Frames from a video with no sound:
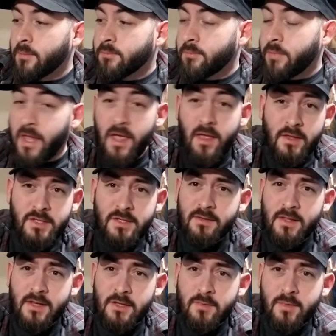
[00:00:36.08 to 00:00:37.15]
But yeah, let's just
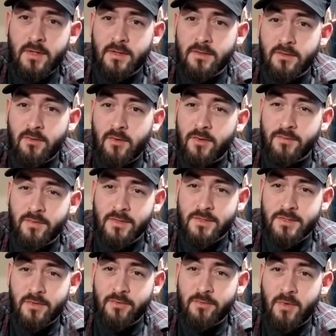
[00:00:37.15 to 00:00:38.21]
get into it, because it's always fun to
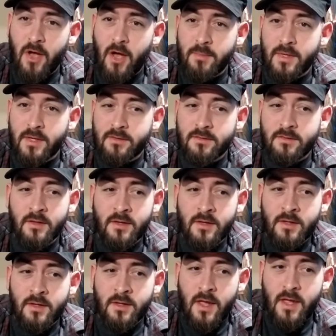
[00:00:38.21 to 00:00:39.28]
show some comics,
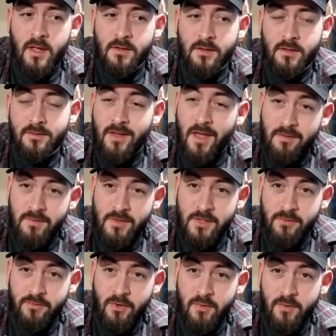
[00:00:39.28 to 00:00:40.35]
and tag
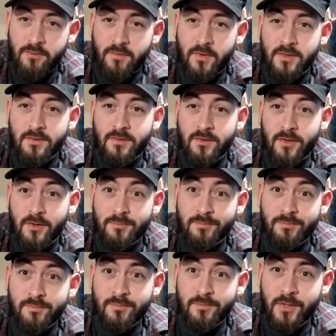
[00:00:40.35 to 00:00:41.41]
videos are always fun, so
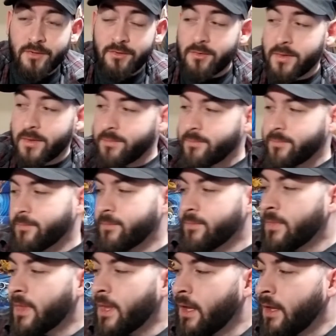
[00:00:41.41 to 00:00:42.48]
let's do it.
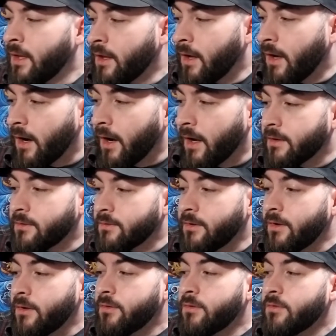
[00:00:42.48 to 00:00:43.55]
Alright, so
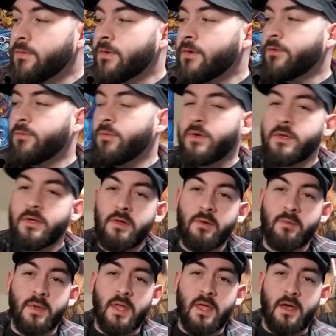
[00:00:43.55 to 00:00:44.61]
first one
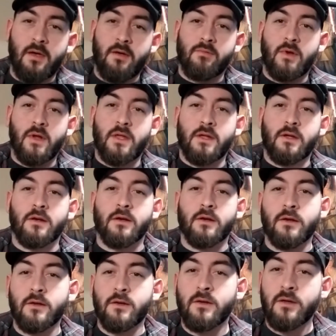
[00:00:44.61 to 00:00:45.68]
we have right here,
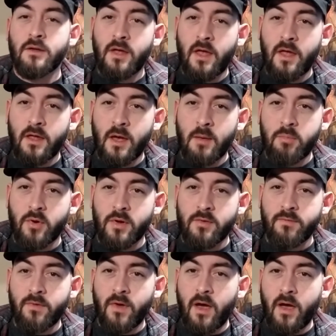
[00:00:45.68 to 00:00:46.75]
a
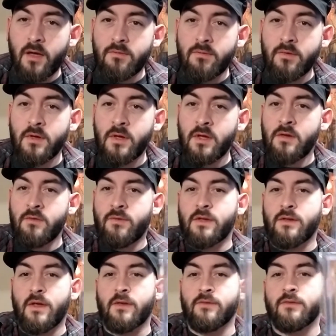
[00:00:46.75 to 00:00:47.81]
0.5,
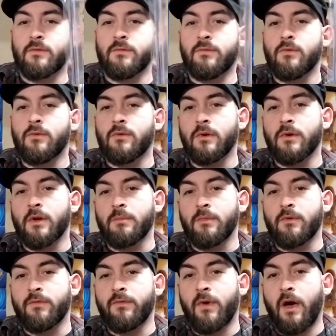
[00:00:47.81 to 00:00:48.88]
Fantastic Four, number
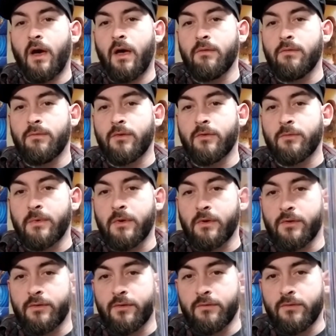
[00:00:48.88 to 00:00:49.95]
5, first
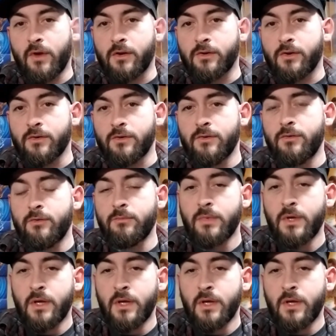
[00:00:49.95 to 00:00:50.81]
appearance of Doctor Doom.